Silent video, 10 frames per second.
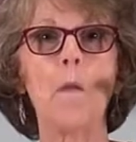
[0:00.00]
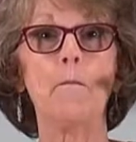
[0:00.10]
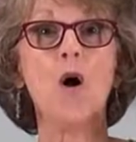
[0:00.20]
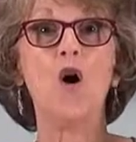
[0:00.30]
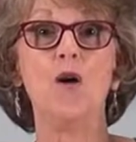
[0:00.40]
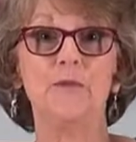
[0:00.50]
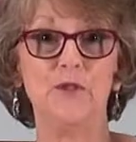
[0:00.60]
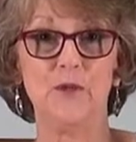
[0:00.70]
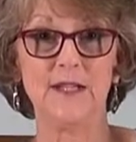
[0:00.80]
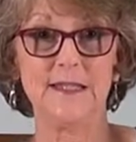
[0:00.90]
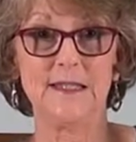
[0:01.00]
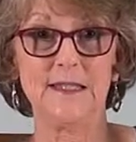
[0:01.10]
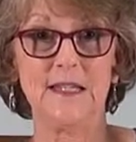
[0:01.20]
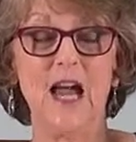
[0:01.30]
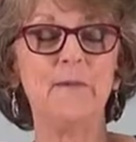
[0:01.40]
palm
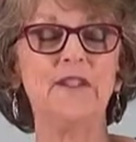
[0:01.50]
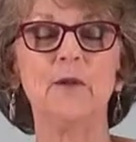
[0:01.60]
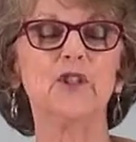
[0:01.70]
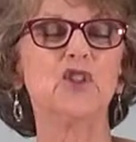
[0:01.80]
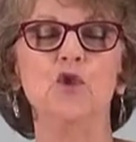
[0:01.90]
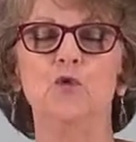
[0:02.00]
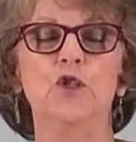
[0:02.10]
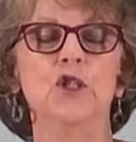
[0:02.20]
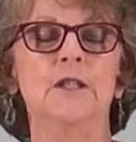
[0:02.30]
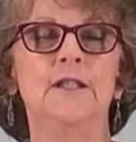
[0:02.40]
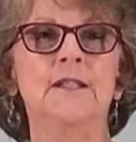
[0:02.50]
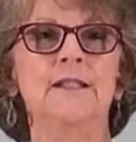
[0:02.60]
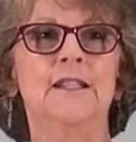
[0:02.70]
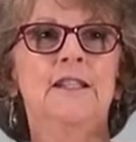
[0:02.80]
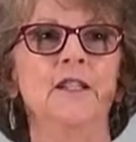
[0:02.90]
trees. I mean, they were huge,
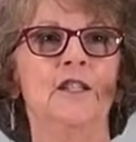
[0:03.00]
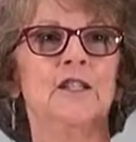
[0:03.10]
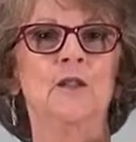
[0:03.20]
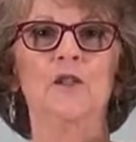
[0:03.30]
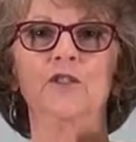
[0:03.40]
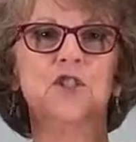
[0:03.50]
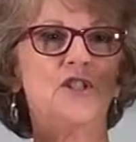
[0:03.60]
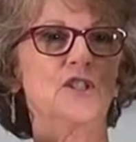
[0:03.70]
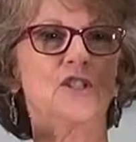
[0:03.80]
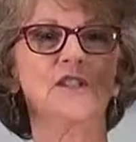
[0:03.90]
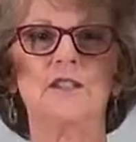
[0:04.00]
just